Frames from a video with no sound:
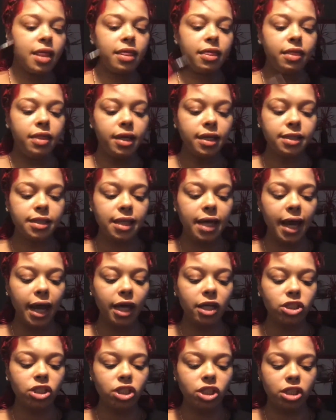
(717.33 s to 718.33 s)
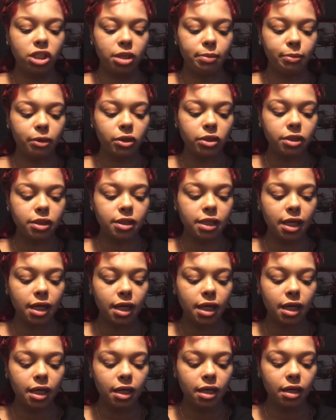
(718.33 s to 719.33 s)
This has shimmers
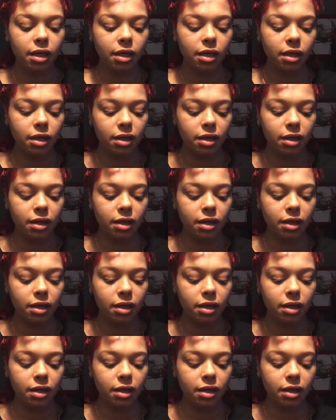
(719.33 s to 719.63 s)
in it.